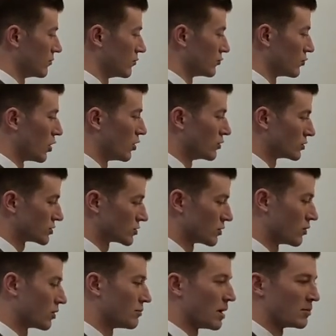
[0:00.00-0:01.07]
rote
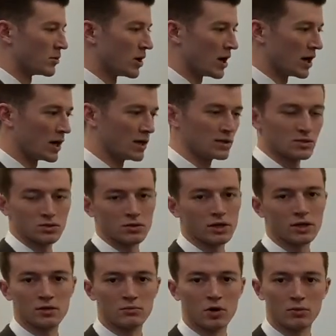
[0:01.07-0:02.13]
or memorized or
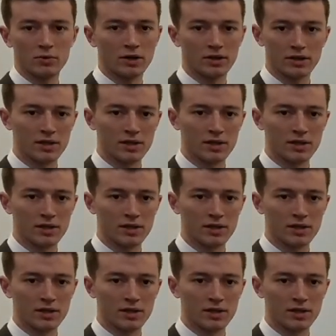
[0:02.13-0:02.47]
in-the-moment